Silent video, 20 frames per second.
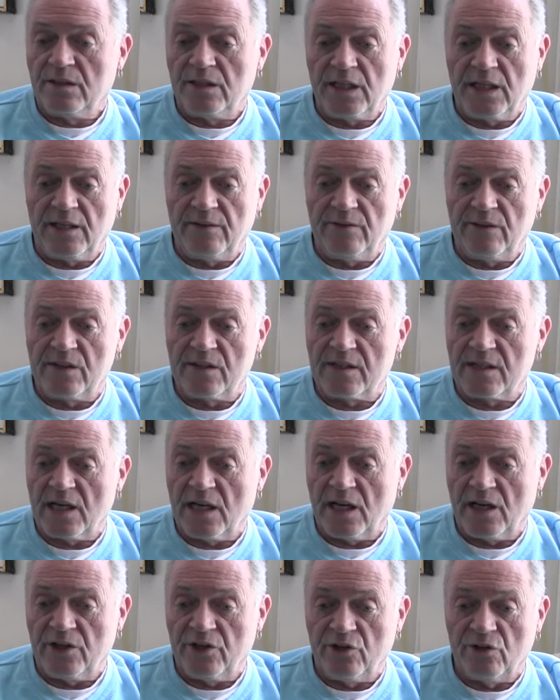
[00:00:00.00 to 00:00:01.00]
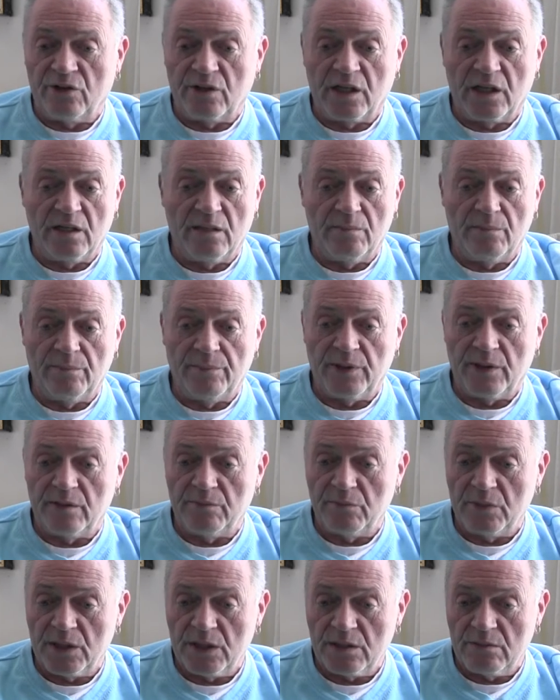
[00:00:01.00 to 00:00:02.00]
David Salyer, Kim
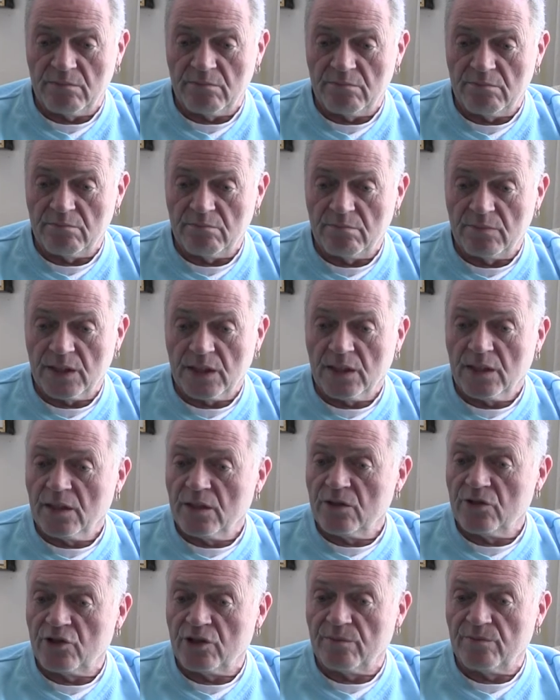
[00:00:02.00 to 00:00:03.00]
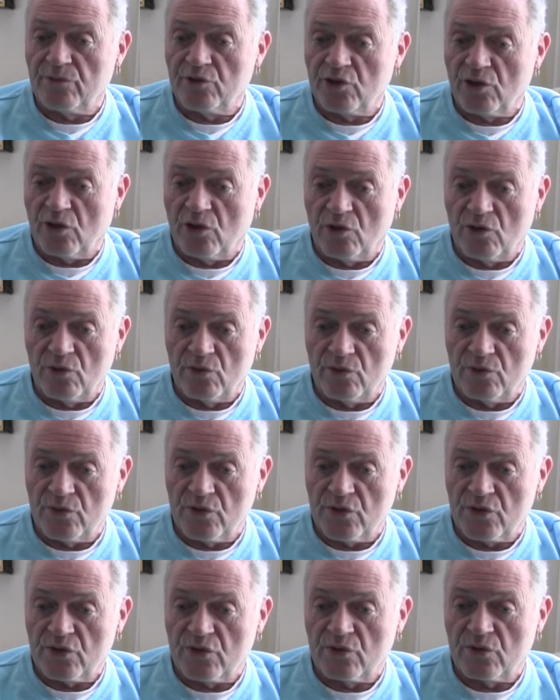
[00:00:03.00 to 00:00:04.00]
Pittman, Jim
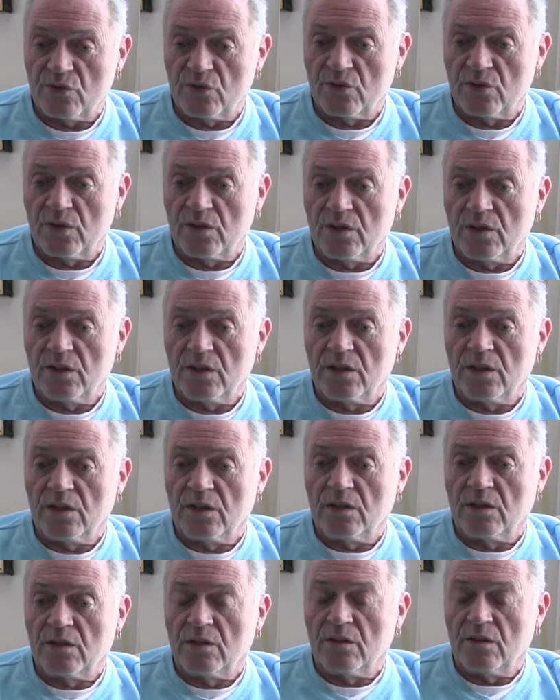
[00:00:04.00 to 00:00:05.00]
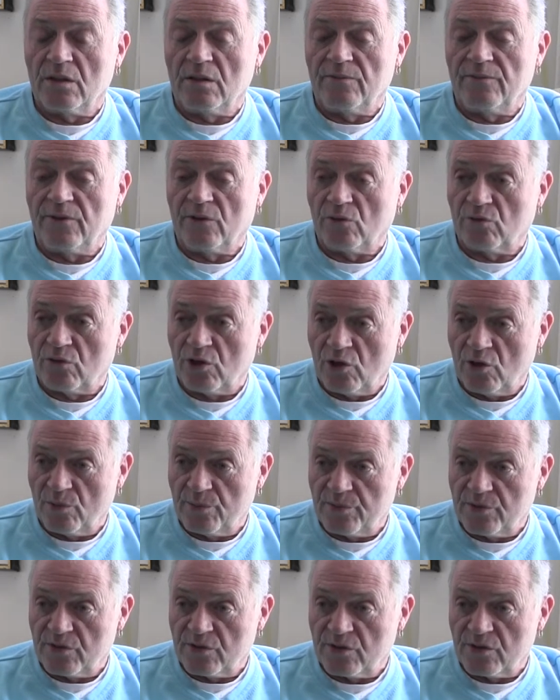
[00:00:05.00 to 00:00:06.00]
Jones, Phil
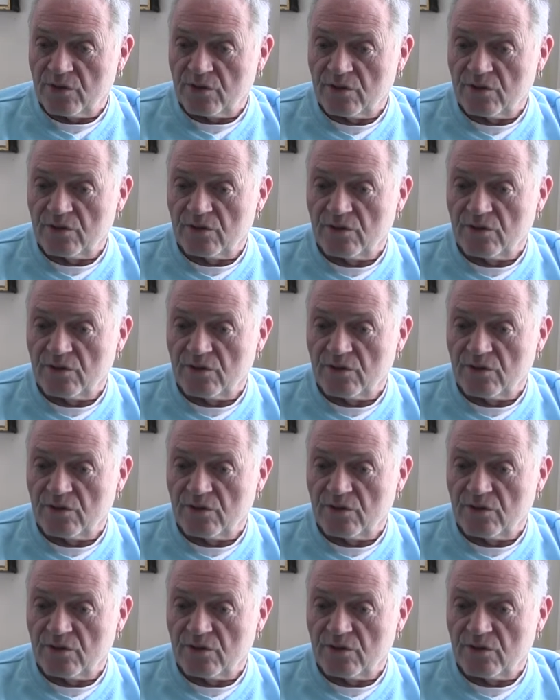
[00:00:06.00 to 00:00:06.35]
Ropes,